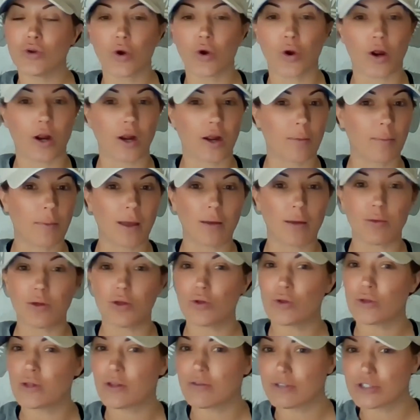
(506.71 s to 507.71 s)
York, maybe
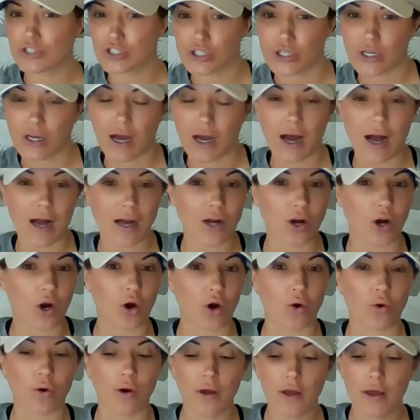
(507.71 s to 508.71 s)
you live in
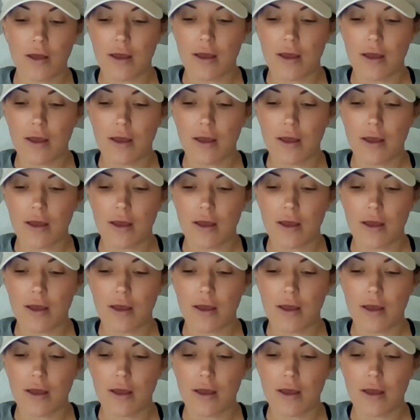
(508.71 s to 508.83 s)
Chicago,